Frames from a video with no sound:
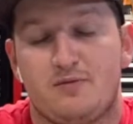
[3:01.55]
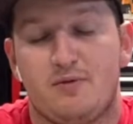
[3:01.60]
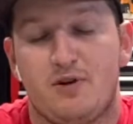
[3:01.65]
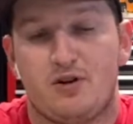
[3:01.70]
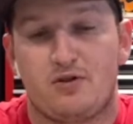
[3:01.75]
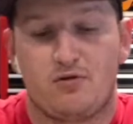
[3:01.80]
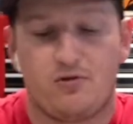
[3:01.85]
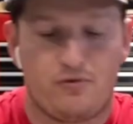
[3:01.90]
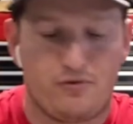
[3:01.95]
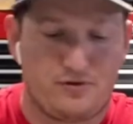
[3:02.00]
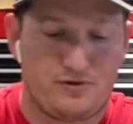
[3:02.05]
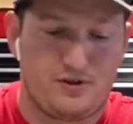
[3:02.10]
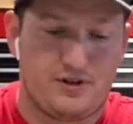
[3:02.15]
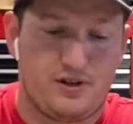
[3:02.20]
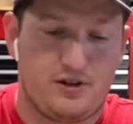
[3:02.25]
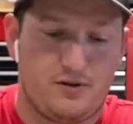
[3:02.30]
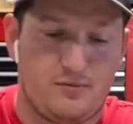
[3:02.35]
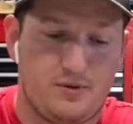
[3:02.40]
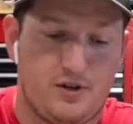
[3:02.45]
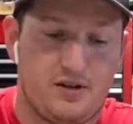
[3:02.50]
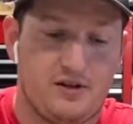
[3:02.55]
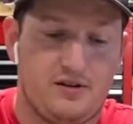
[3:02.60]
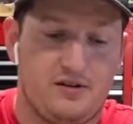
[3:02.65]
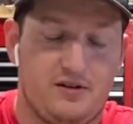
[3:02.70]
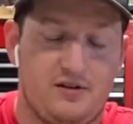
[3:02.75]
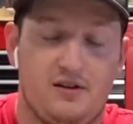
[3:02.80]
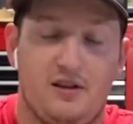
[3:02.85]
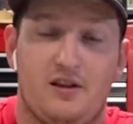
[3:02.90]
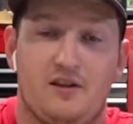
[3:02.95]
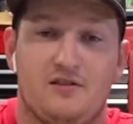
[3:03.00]
Medical for sending me
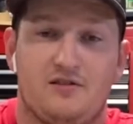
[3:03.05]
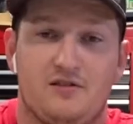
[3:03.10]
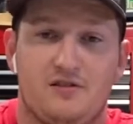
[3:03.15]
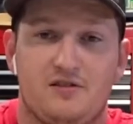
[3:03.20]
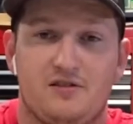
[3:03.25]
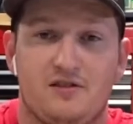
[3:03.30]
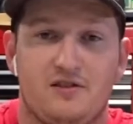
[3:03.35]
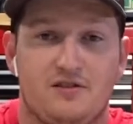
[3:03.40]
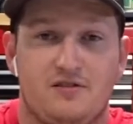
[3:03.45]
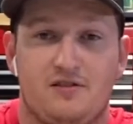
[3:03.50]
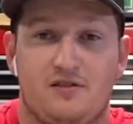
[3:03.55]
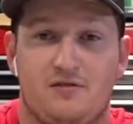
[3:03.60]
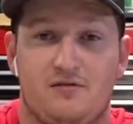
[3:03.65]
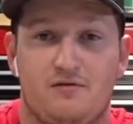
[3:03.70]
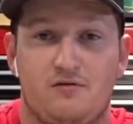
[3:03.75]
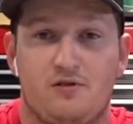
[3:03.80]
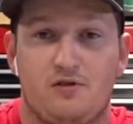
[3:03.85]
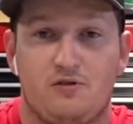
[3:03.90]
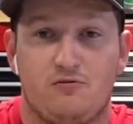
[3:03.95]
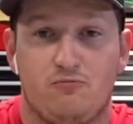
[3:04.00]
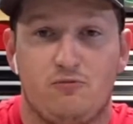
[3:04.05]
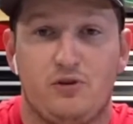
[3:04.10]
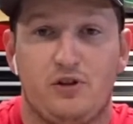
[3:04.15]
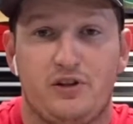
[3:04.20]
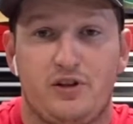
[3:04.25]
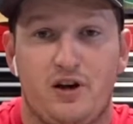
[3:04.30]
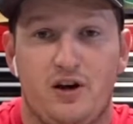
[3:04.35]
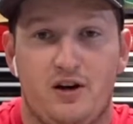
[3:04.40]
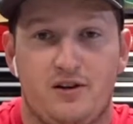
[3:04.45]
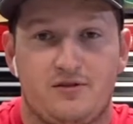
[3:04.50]
this. This is
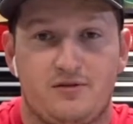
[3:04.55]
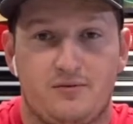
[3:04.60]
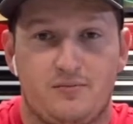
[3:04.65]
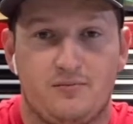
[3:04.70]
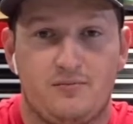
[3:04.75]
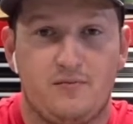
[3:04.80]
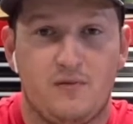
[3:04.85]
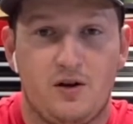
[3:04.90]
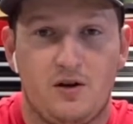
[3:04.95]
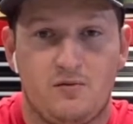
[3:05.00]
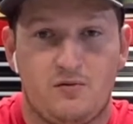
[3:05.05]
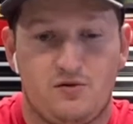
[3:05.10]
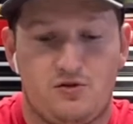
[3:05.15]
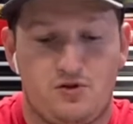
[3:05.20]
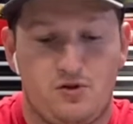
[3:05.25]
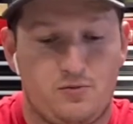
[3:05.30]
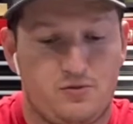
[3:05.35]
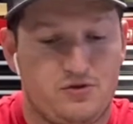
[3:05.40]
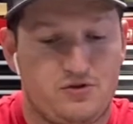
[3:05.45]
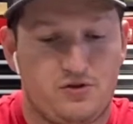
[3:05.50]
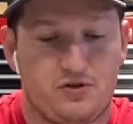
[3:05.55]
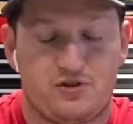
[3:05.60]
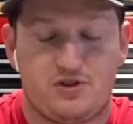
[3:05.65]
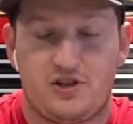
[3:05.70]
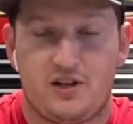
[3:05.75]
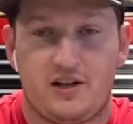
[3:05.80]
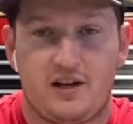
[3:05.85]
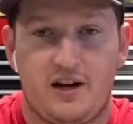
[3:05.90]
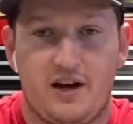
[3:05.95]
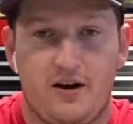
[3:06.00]
really awesome. Super stoked to
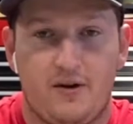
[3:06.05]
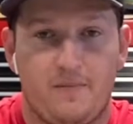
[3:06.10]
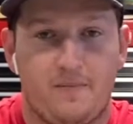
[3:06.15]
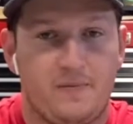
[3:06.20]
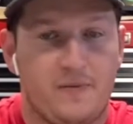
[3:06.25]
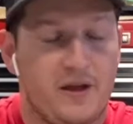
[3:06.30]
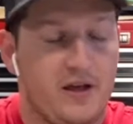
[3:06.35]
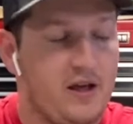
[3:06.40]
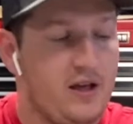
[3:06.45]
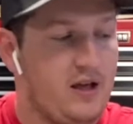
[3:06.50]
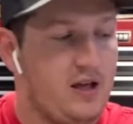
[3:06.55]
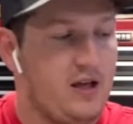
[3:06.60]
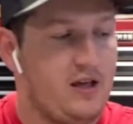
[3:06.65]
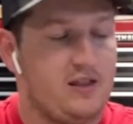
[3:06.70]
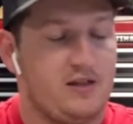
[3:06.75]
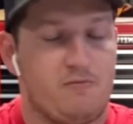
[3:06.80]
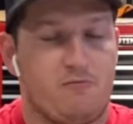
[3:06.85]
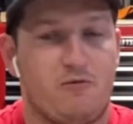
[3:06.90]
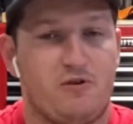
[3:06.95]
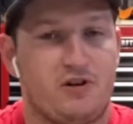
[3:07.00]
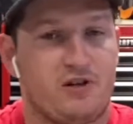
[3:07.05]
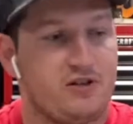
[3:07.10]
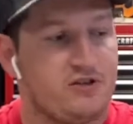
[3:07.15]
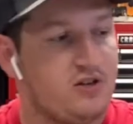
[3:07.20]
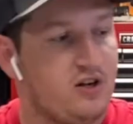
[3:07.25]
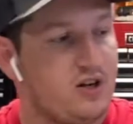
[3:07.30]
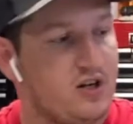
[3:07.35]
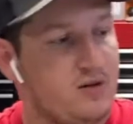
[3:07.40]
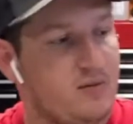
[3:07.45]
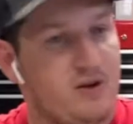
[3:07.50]
check it out. And then we're going to
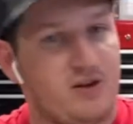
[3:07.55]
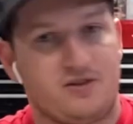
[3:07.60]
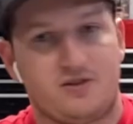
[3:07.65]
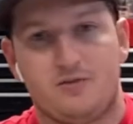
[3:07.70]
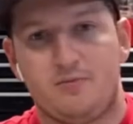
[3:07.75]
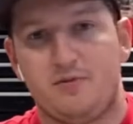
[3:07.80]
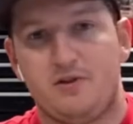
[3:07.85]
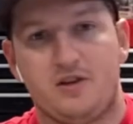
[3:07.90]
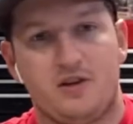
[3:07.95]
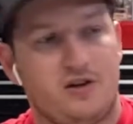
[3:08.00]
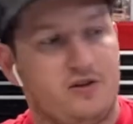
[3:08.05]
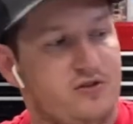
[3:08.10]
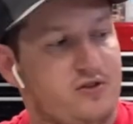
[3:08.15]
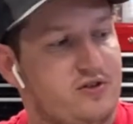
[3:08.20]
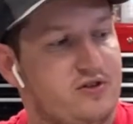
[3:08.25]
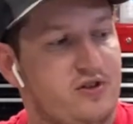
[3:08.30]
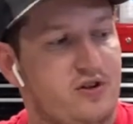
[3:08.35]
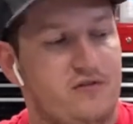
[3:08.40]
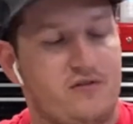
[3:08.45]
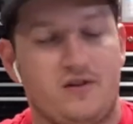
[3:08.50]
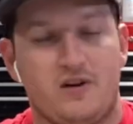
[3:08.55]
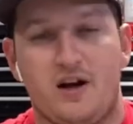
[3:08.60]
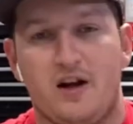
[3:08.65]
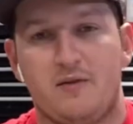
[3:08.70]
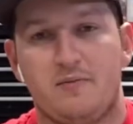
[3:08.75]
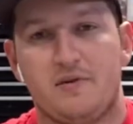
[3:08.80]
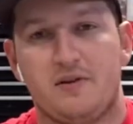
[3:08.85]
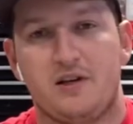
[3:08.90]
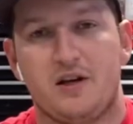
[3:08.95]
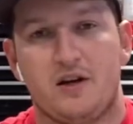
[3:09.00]
talk about some of the other stuff that
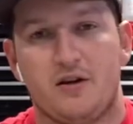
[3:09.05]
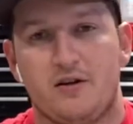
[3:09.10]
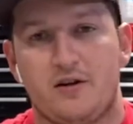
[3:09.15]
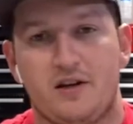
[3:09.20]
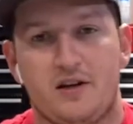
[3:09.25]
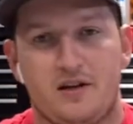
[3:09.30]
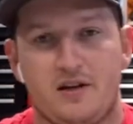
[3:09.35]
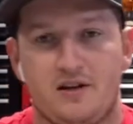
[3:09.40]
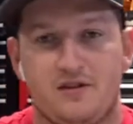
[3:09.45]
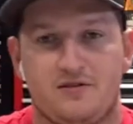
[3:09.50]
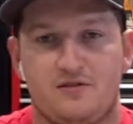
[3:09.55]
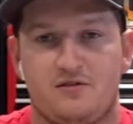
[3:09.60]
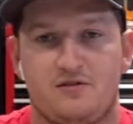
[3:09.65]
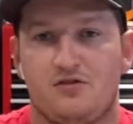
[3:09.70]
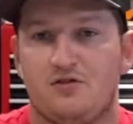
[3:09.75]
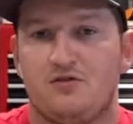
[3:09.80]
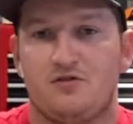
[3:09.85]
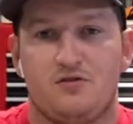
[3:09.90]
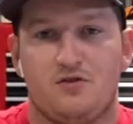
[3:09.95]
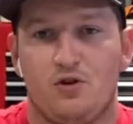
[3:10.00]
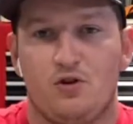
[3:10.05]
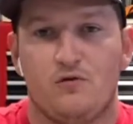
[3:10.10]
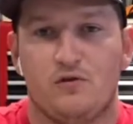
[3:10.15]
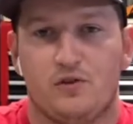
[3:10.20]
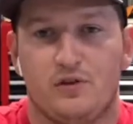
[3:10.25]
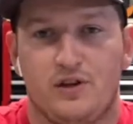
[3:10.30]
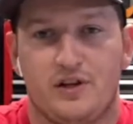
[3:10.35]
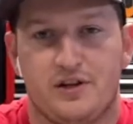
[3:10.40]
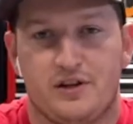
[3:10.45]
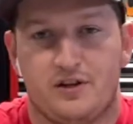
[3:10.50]
I've been carrying as just an
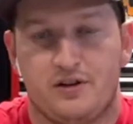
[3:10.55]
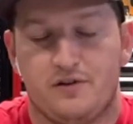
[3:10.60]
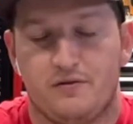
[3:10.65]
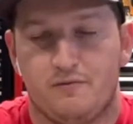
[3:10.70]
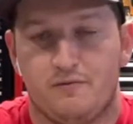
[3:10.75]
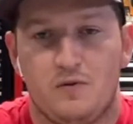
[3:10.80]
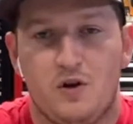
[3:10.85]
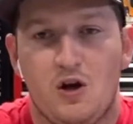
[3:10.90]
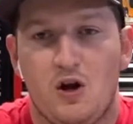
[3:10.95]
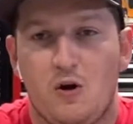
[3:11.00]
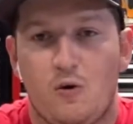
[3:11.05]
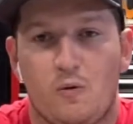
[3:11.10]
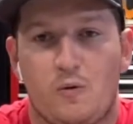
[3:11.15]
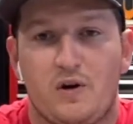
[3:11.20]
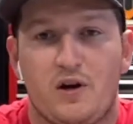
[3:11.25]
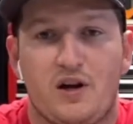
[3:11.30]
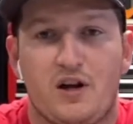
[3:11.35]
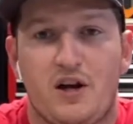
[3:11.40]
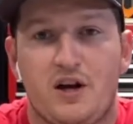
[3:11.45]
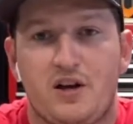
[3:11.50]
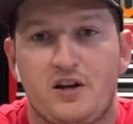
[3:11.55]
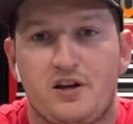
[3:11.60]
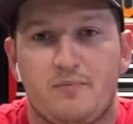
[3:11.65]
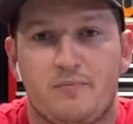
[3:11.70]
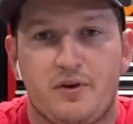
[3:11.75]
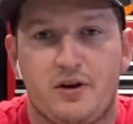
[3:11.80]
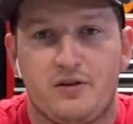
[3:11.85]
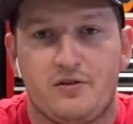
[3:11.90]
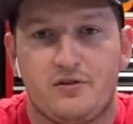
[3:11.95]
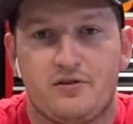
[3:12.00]
overliner. And we're going to kind of
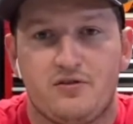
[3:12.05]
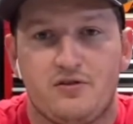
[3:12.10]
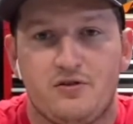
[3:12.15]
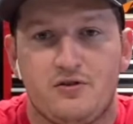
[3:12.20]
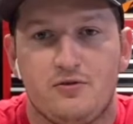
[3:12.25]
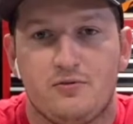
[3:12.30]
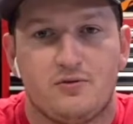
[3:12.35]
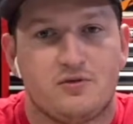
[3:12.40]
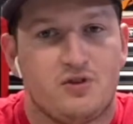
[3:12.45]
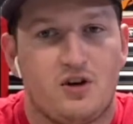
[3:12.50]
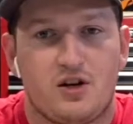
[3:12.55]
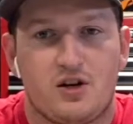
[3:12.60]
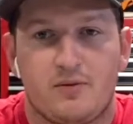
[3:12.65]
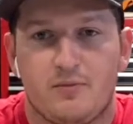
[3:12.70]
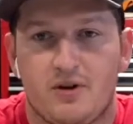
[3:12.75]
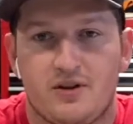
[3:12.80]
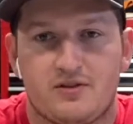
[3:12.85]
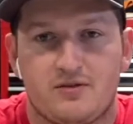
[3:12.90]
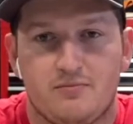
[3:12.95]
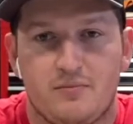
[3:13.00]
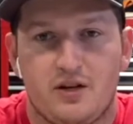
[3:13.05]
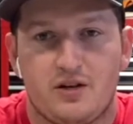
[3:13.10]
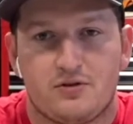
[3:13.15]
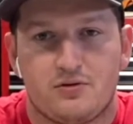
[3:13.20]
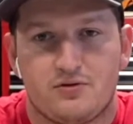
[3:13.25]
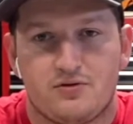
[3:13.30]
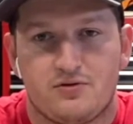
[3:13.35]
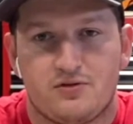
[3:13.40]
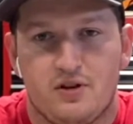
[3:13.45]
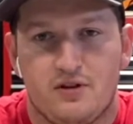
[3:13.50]
compare the two and talk about some
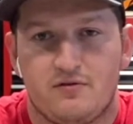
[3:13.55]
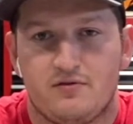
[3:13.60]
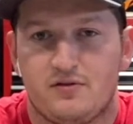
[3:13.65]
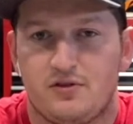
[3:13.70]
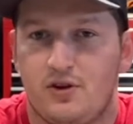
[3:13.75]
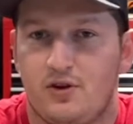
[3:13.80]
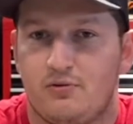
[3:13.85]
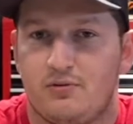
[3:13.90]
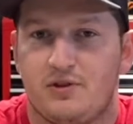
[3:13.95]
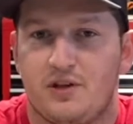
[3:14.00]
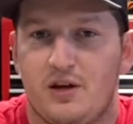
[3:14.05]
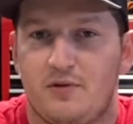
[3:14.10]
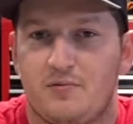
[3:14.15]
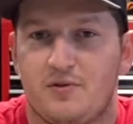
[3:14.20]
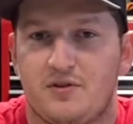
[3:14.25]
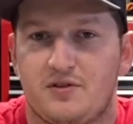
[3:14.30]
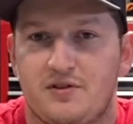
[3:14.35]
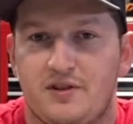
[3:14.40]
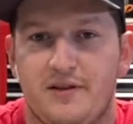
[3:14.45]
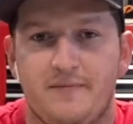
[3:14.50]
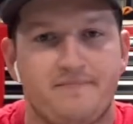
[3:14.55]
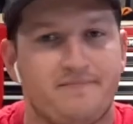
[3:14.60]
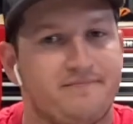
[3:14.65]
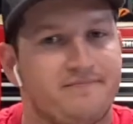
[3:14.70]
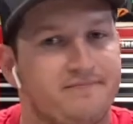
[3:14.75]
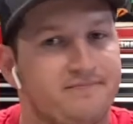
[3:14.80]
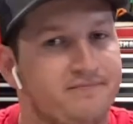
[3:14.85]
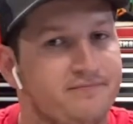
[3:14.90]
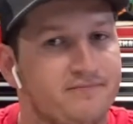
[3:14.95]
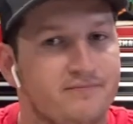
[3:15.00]
medical stuff. So, with that being said,
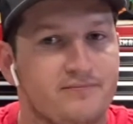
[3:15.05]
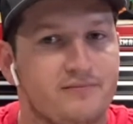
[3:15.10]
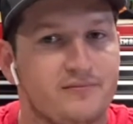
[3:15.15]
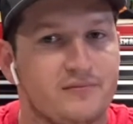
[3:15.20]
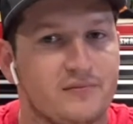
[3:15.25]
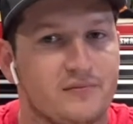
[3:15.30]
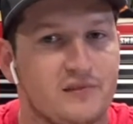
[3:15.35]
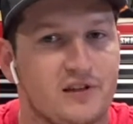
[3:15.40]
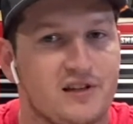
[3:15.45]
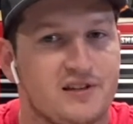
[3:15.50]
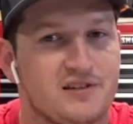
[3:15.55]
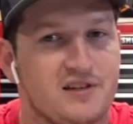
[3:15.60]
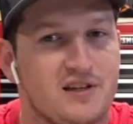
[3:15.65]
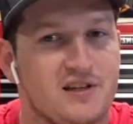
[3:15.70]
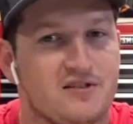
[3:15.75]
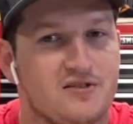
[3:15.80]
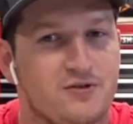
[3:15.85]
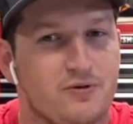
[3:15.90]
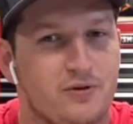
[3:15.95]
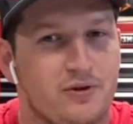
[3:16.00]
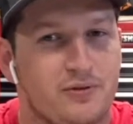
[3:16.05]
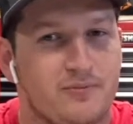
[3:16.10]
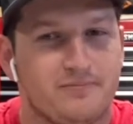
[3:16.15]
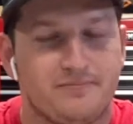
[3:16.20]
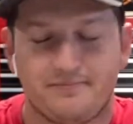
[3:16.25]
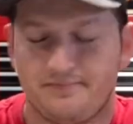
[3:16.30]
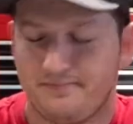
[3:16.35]
let's get to it.